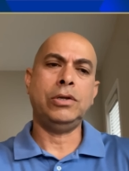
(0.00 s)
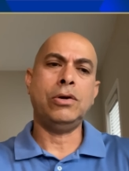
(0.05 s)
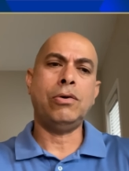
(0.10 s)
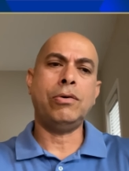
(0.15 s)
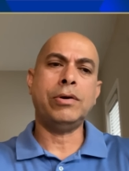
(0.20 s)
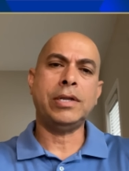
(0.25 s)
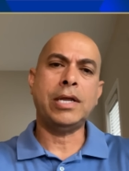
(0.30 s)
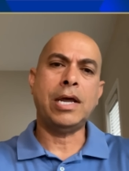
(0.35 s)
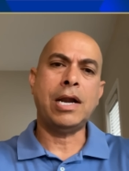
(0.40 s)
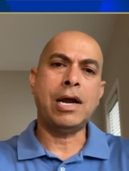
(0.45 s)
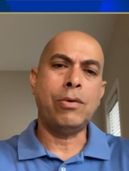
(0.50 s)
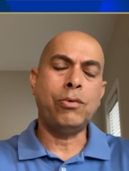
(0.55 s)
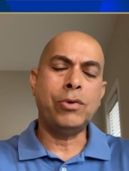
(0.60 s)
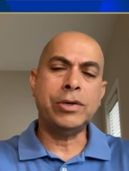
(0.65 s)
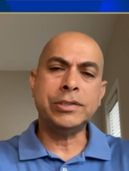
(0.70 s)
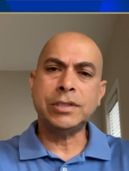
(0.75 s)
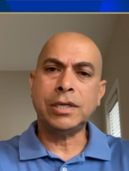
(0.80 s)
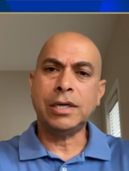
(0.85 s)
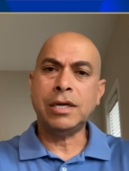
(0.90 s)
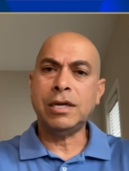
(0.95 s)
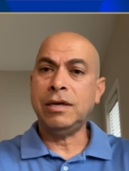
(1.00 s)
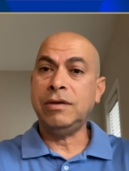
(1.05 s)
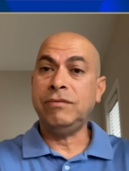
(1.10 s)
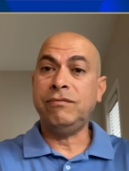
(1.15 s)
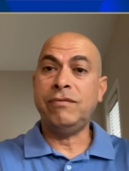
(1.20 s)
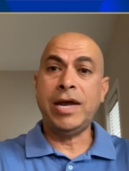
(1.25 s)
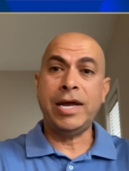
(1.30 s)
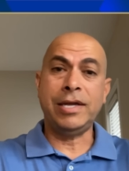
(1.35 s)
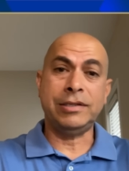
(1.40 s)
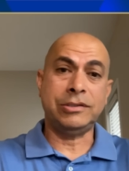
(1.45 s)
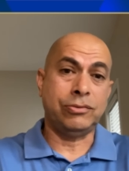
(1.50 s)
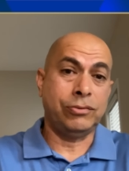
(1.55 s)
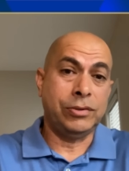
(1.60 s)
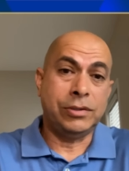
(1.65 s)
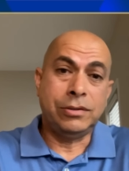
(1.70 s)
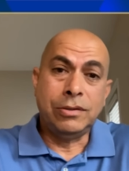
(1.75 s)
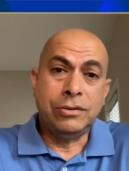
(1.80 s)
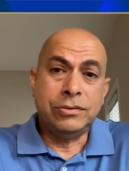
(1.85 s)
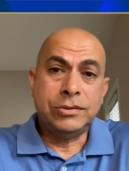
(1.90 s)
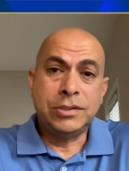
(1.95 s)
knowing that I wasn't going to advance
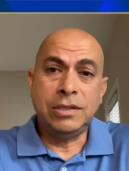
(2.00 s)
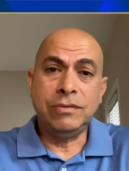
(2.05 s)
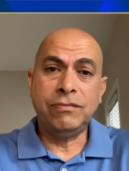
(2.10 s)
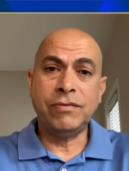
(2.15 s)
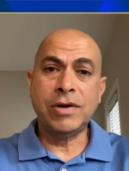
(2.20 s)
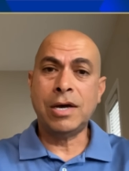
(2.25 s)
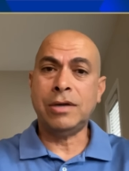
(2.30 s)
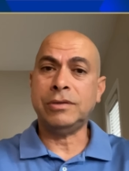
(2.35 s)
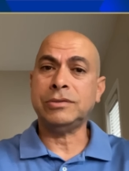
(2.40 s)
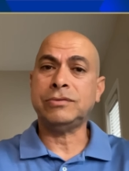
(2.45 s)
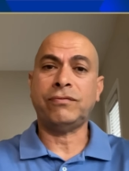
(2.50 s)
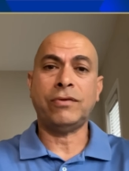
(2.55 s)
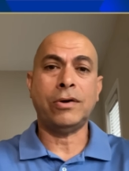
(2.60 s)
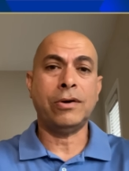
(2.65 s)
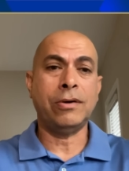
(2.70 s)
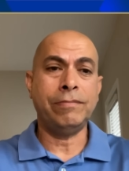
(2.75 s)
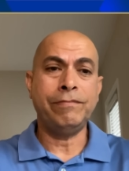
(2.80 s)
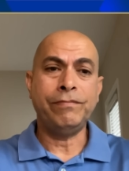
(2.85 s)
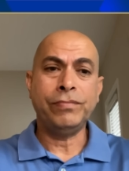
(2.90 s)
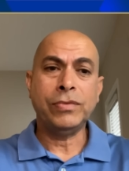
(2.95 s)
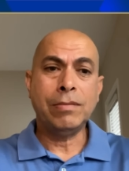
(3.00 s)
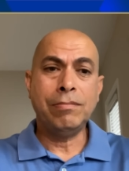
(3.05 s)
with those evals for